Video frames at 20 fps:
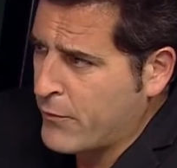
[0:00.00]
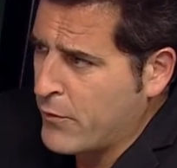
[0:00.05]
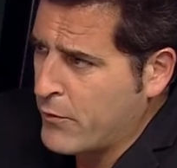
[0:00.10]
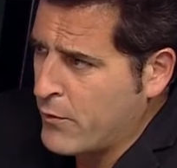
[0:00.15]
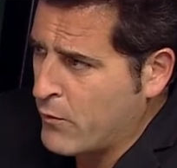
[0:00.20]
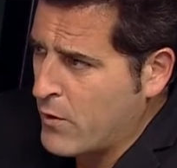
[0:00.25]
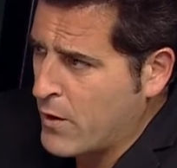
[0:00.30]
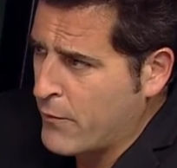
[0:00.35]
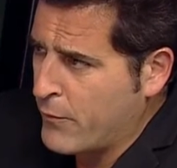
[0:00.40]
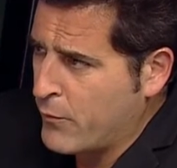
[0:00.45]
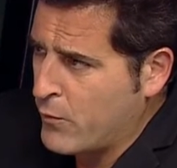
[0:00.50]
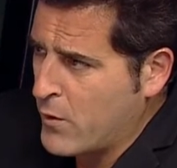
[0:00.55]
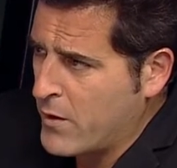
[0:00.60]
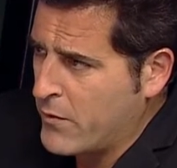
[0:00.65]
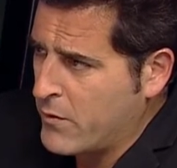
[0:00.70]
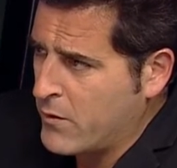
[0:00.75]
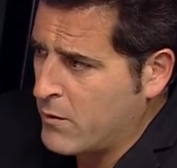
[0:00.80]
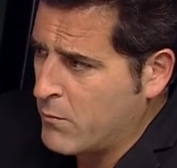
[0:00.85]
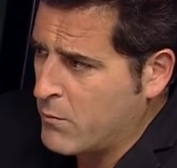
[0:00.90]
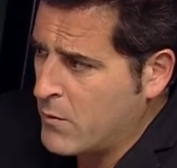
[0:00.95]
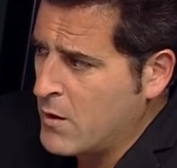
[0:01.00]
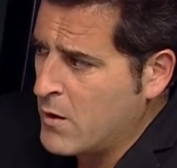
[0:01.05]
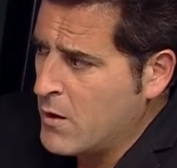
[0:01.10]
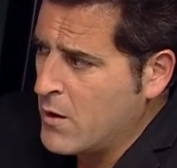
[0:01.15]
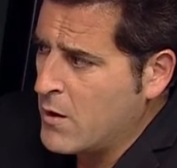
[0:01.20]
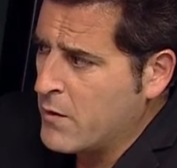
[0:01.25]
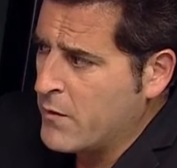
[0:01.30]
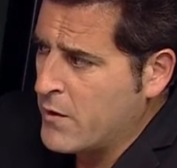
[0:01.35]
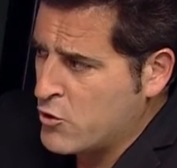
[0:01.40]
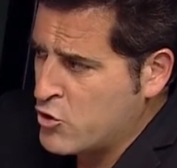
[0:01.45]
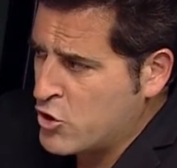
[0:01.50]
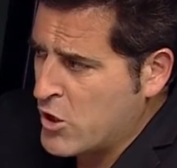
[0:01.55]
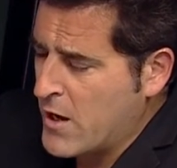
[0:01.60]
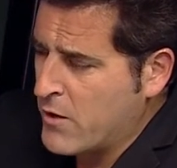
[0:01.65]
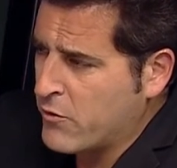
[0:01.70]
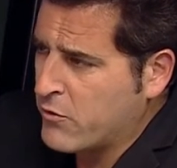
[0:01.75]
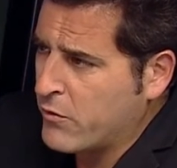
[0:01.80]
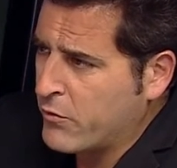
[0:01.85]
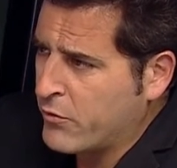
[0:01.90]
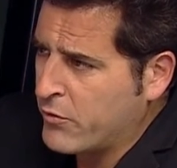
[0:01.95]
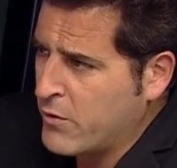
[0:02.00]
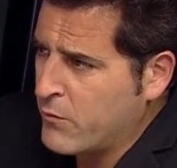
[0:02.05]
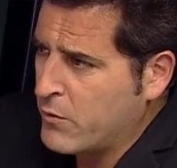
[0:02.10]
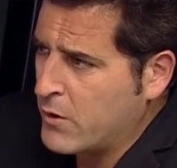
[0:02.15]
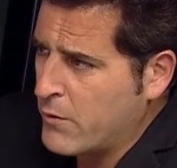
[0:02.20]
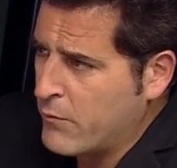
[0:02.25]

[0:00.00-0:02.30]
the referendum, the chance of civil